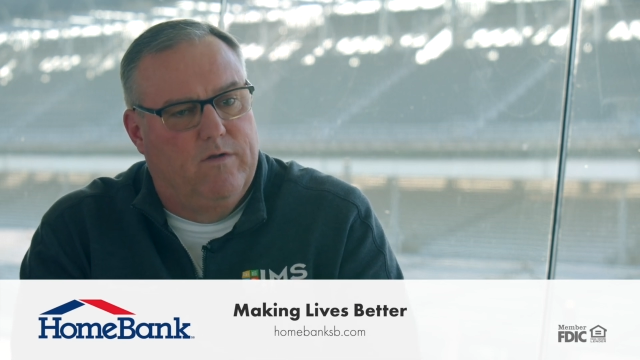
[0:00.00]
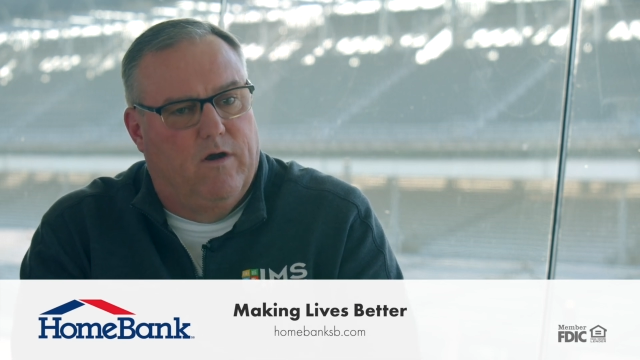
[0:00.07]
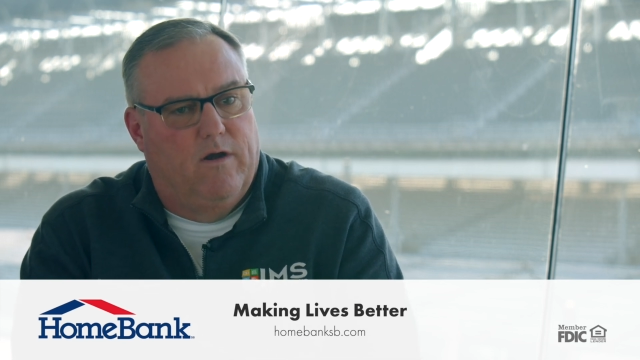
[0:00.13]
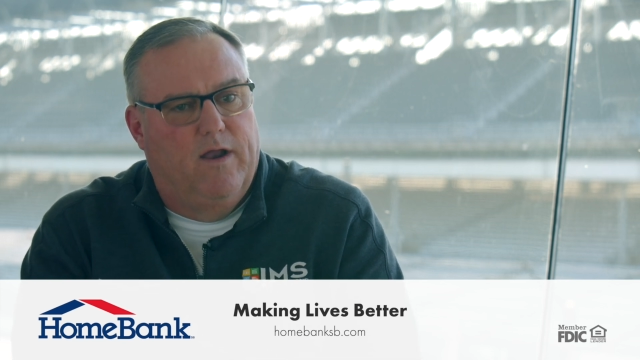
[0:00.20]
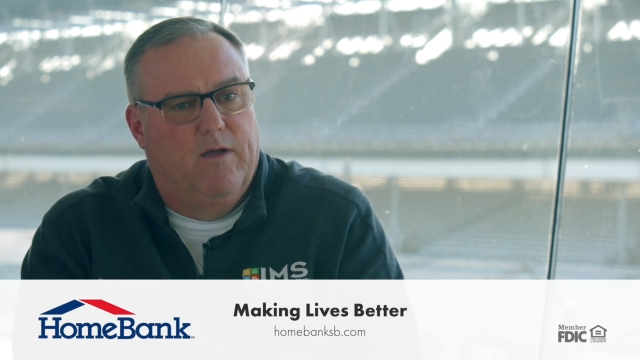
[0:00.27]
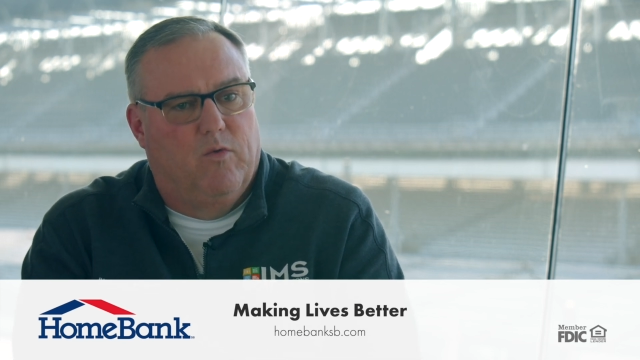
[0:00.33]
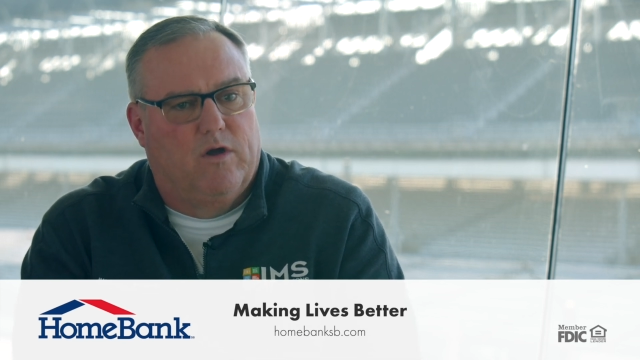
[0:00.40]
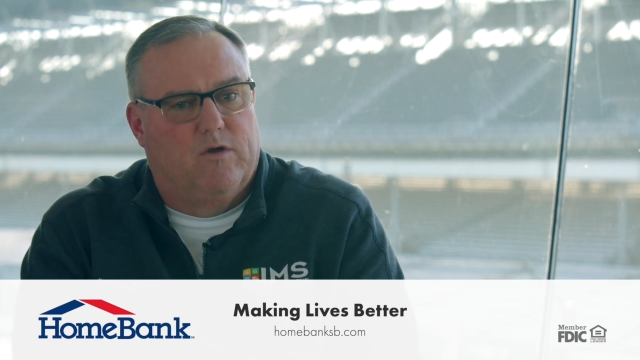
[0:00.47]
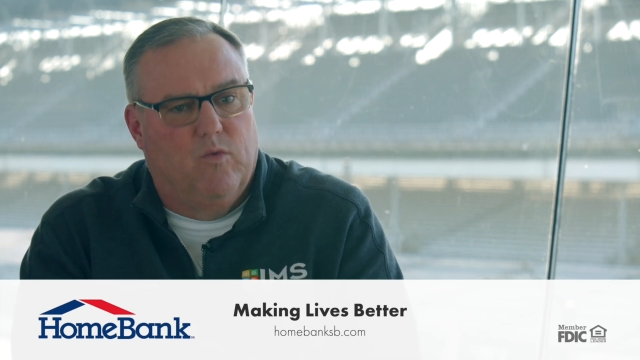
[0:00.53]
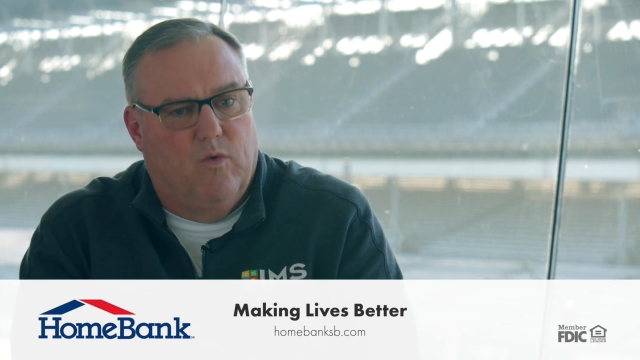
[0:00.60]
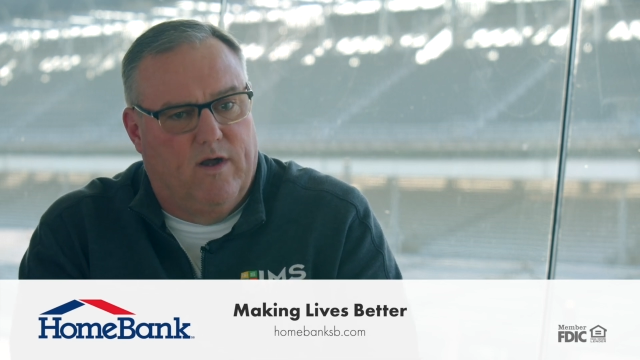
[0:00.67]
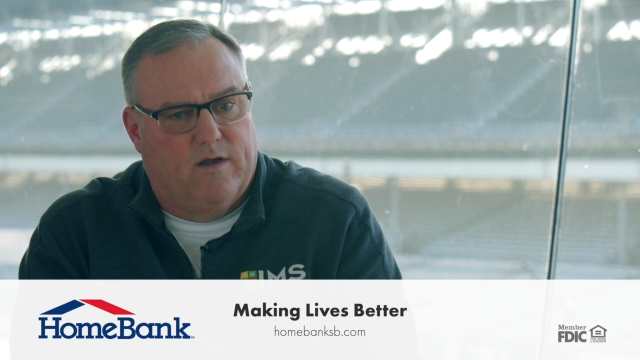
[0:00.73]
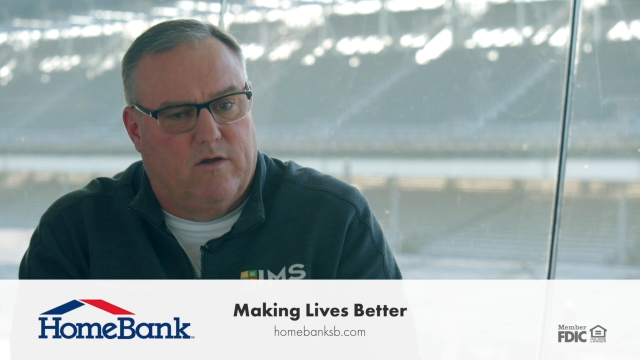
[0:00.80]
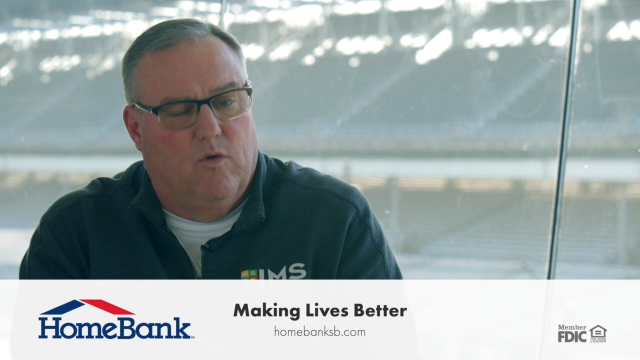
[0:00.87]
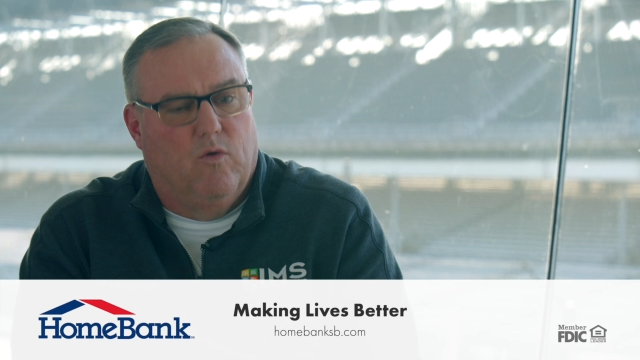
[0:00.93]
and our network
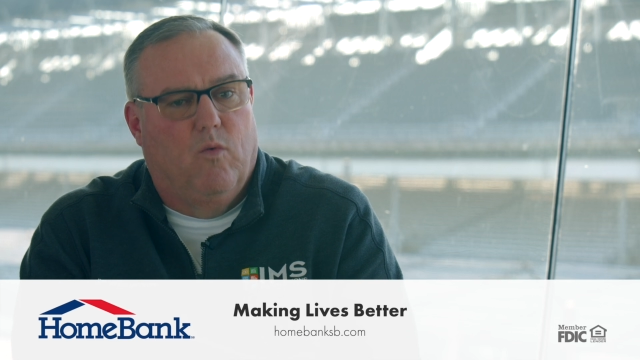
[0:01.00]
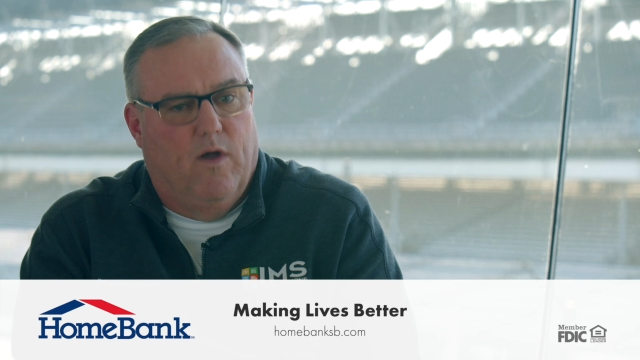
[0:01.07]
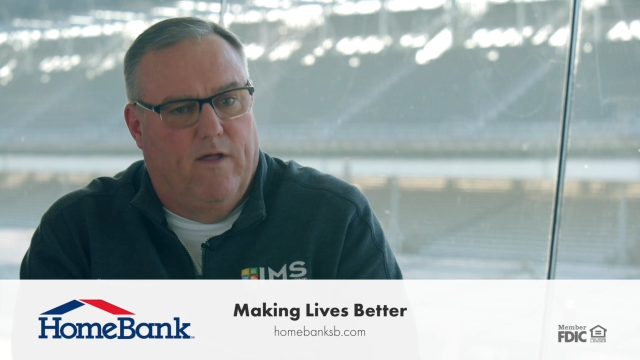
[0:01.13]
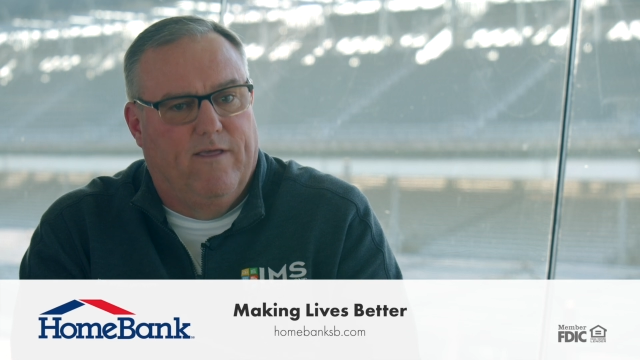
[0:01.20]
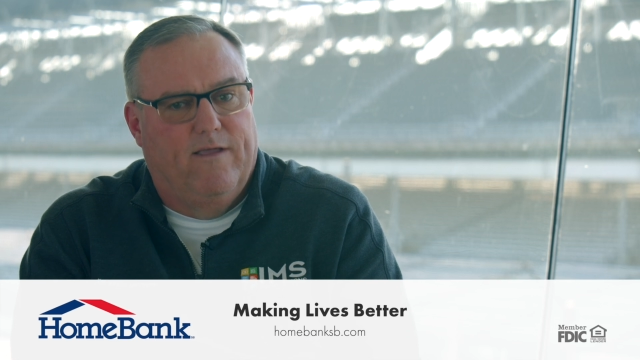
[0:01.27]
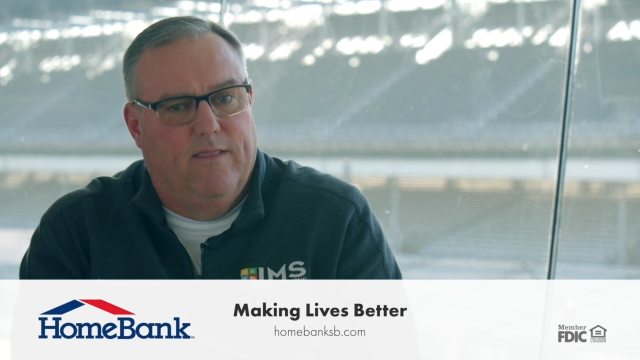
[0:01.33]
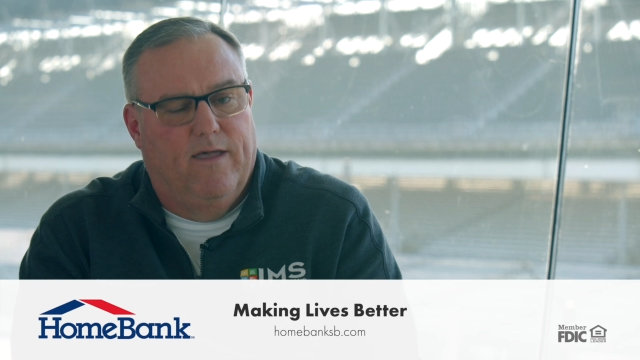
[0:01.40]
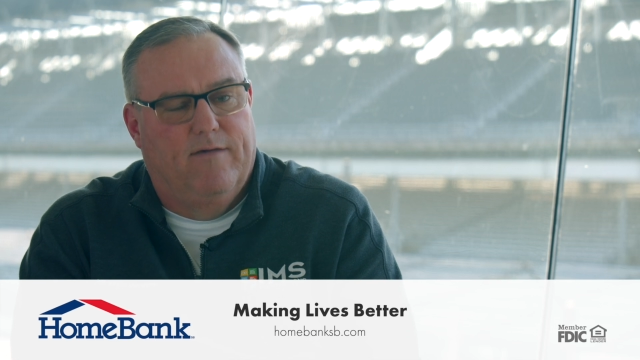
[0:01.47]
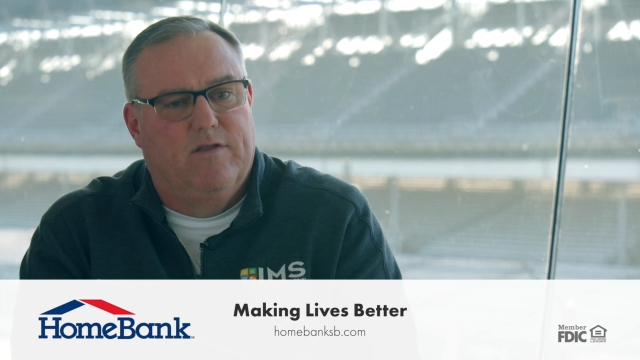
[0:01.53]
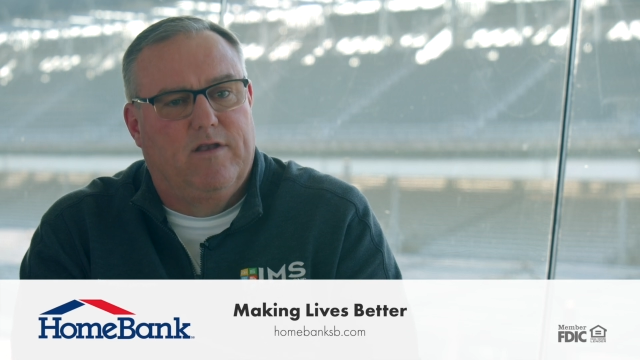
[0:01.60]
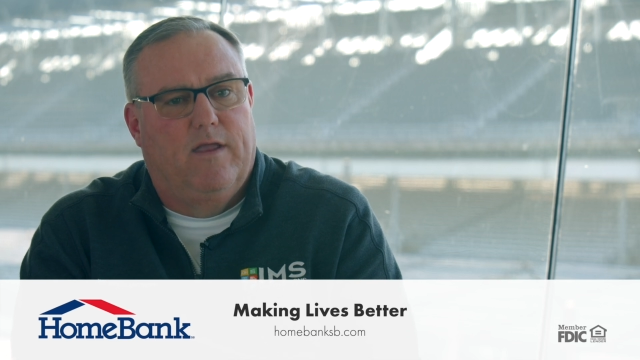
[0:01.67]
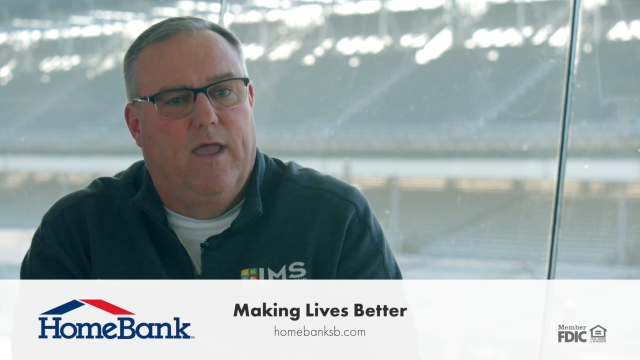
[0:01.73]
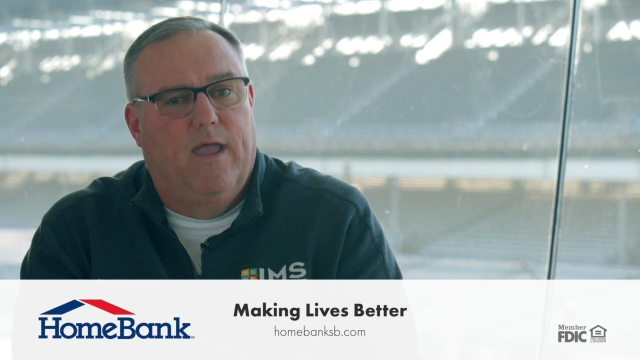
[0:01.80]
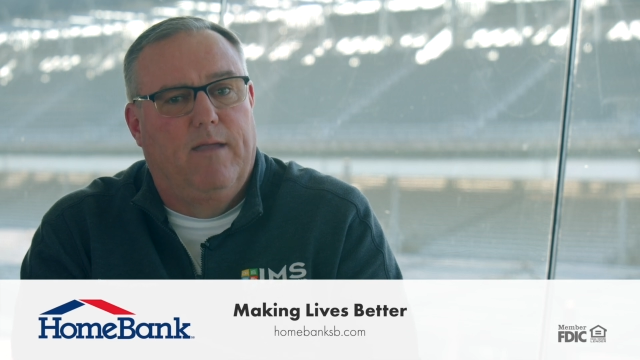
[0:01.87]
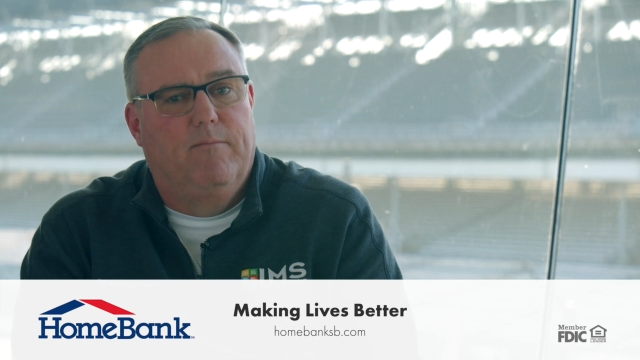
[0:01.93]
director, Wally Levitt,
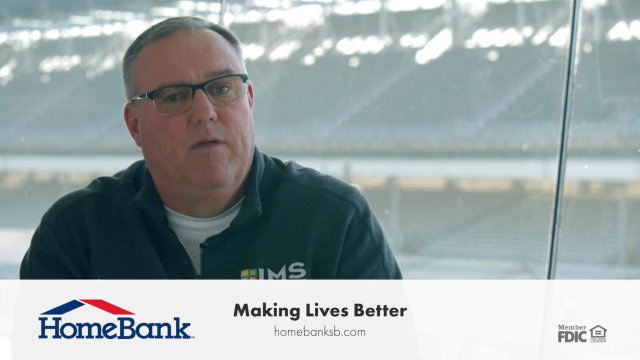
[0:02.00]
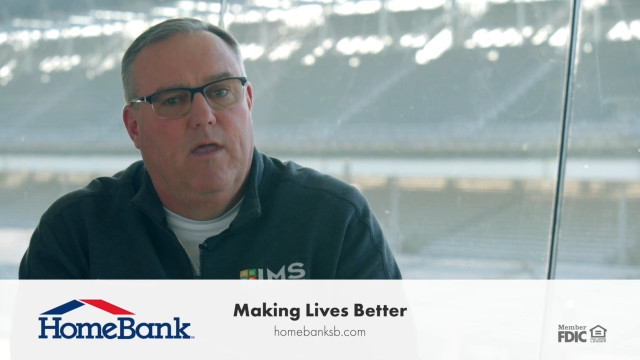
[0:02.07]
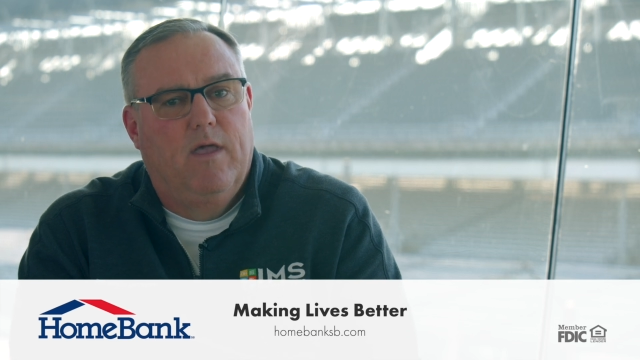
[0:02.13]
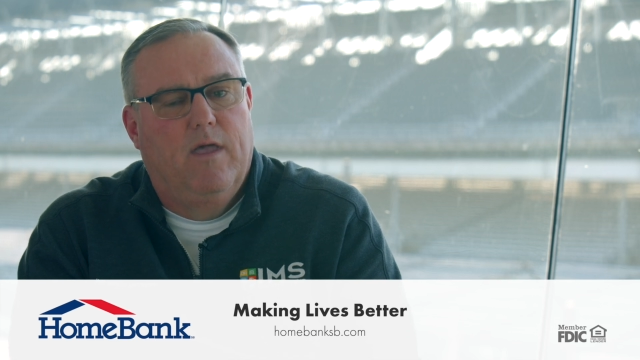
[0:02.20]
came